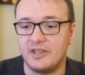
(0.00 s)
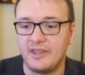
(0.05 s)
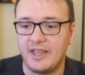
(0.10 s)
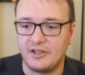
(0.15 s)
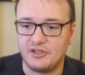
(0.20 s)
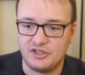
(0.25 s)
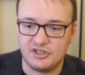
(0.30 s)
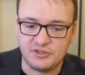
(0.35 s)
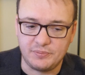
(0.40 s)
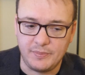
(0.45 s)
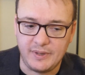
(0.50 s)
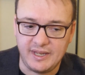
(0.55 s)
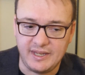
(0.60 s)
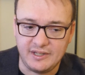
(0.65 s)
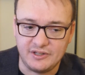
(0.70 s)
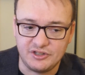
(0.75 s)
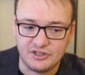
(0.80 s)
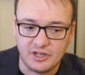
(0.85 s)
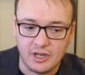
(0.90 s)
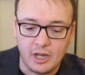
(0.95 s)
And that just
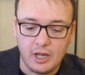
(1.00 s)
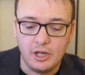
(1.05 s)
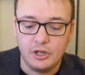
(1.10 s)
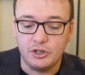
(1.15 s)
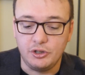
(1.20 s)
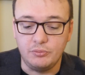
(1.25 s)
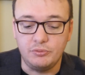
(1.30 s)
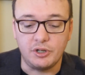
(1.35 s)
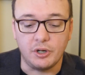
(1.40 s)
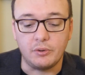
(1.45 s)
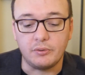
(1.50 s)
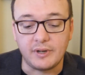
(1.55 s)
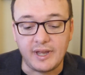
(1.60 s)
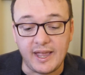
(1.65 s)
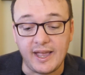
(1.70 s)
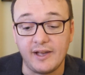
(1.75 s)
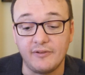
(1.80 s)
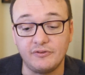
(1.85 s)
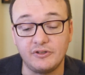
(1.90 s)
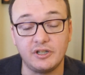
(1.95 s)
means you don't
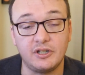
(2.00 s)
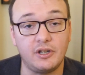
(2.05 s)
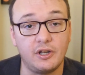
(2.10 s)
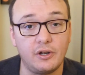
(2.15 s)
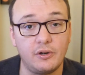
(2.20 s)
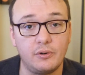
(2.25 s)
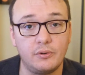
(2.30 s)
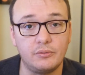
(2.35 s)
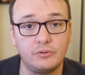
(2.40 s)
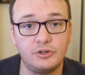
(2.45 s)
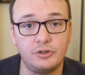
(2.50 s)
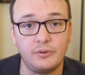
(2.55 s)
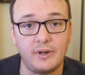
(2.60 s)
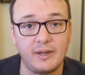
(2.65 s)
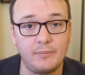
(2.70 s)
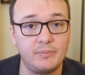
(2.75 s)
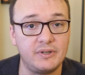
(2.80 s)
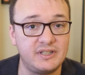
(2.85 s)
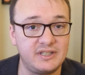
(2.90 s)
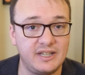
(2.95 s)
have to go to
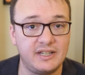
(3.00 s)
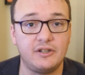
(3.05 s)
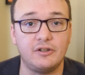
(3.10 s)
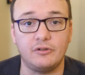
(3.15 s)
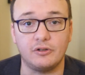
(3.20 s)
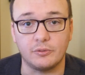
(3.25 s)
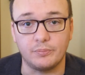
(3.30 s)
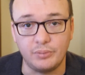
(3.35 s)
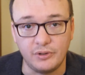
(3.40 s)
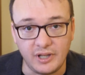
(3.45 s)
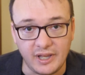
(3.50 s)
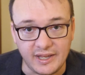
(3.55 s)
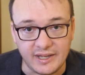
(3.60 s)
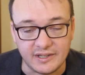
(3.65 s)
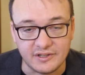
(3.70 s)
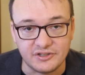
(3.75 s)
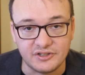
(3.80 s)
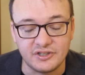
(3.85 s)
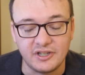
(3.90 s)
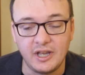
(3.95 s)
a particular
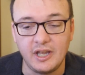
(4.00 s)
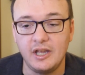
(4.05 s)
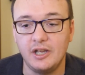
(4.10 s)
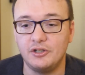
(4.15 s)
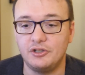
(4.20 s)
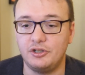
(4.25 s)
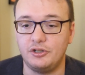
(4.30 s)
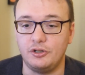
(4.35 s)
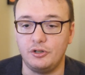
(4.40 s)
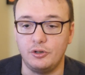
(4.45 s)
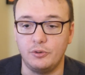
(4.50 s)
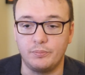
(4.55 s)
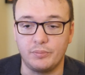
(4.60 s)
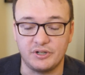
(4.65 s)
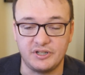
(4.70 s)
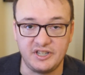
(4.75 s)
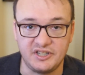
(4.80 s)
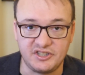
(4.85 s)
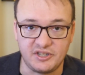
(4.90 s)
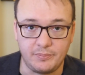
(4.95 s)
place to
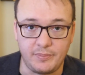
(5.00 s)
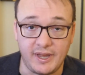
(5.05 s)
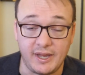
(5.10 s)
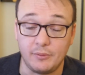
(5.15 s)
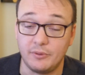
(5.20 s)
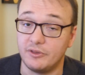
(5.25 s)
participate.